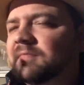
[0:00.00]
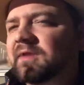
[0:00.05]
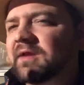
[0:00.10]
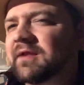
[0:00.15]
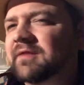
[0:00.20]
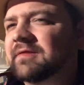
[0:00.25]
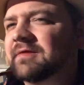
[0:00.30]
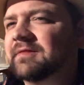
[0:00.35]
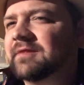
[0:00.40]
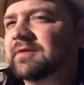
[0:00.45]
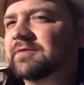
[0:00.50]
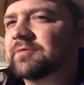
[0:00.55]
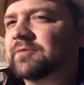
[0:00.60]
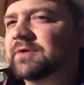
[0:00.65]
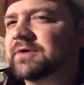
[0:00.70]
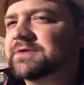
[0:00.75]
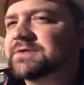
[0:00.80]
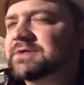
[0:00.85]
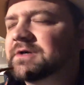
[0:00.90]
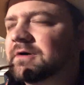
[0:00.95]
I think that's what
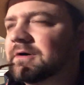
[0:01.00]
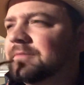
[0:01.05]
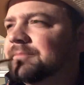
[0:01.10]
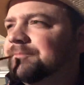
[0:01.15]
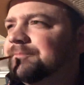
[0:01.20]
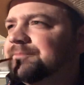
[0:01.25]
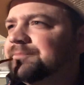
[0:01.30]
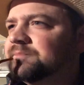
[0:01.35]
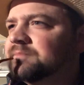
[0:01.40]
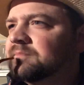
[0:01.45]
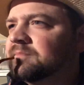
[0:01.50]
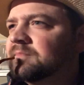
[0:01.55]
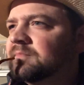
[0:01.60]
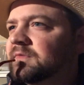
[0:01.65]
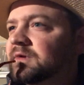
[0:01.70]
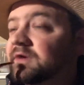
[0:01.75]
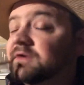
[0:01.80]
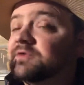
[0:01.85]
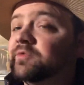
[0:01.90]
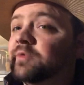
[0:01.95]
it's called.
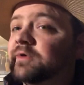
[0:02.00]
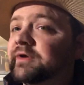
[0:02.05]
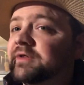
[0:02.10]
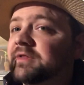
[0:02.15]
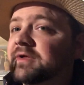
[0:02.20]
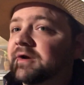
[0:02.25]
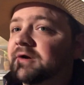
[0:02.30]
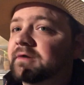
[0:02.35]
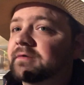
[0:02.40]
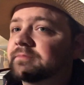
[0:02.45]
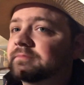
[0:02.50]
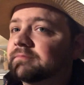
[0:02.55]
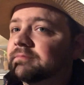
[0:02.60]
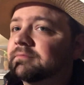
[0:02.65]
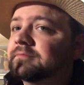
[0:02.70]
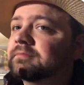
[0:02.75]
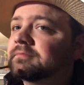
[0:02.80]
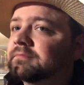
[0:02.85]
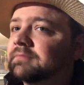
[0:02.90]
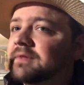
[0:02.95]
It's one of their
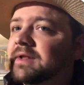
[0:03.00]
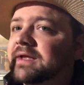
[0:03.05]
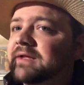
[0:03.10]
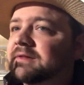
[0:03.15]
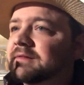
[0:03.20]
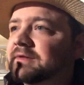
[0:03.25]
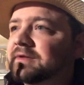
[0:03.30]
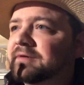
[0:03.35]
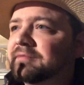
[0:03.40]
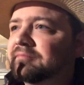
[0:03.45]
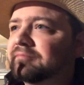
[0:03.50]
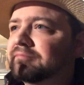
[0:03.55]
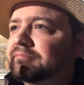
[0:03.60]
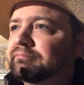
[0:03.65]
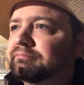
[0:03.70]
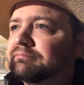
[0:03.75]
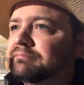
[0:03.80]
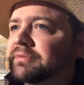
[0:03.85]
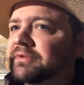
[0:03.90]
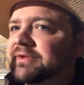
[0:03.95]
Lakeland
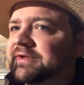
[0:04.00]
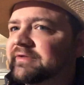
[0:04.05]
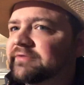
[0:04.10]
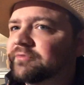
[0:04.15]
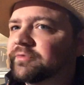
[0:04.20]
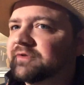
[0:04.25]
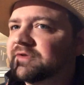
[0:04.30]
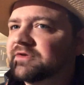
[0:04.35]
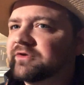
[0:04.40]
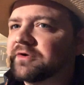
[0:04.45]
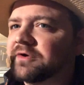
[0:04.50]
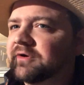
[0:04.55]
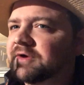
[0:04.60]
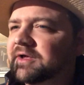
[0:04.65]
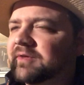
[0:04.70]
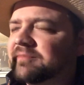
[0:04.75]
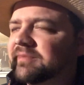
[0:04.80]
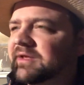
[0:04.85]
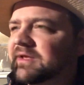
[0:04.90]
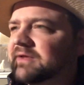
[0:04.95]
blends with the
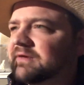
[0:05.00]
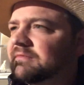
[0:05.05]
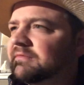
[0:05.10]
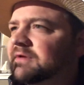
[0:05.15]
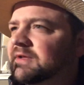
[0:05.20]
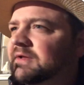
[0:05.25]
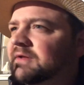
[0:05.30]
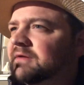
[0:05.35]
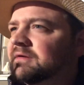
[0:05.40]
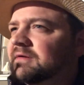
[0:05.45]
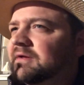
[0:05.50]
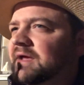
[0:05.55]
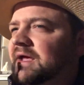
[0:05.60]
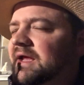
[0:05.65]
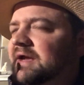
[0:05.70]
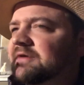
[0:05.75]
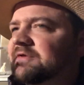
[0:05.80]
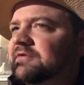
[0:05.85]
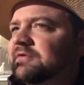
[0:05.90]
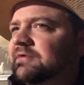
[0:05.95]
Tonka bean
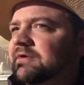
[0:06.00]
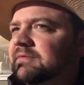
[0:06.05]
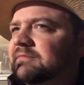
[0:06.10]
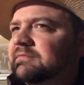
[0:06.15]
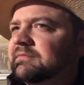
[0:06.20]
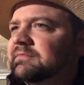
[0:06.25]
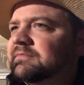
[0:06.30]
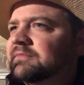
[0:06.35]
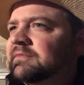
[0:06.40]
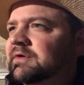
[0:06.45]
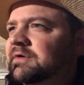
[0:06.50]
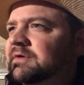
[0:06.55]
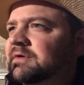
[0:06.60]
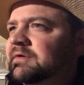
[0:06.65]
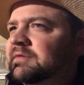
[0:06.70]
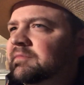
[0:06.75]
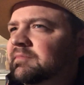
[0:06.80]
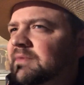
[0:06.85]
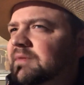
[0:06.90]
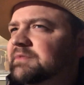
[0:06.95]
added to it.
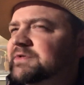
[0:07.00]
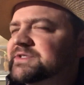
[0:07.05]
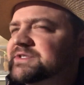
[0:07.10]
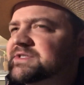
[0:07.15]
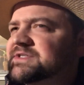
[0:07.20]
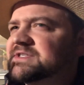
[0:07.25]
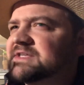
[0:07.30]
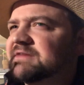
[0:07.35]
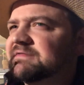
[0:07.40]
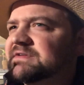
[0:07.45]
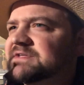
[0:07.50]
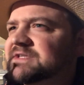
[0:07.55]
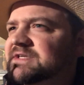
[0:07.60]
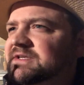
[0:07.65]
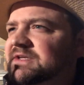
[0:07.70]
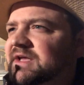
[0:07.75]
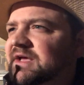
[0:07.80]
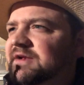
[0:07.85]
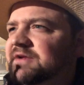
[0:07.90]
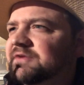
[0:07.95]
Maybe it's just
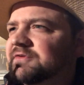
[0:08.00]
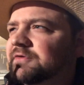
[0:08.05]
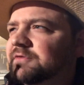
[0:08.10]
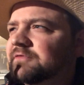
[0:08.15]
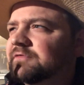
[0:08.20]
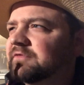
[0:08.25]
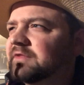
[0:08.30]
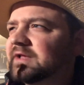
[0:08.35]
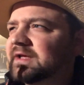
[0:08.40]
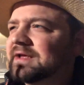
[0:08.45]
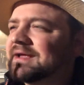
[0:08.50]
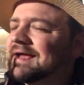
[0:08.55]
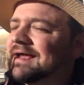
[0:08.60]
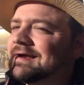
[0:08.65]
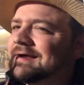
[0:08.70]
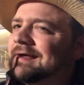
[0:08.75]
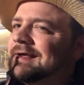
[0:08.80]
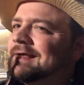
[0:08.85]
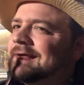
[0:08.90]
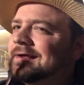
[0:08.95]
1792 flake. I
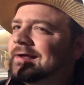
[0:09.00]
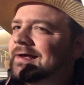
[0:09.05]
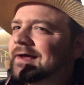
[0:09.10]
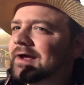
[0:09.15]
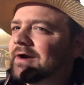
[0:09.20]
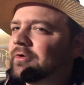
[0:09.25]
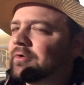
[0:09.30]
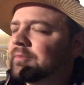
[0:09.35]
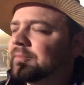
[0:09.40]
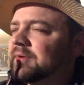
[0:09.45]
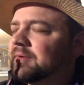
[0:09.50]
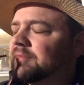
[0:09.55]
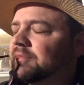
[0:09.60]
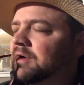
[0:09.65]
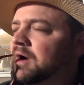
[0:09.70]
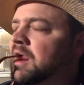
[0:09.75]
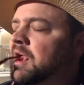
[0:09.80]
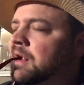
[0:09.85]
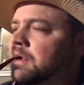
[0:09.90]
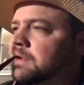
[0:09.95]
don't remember.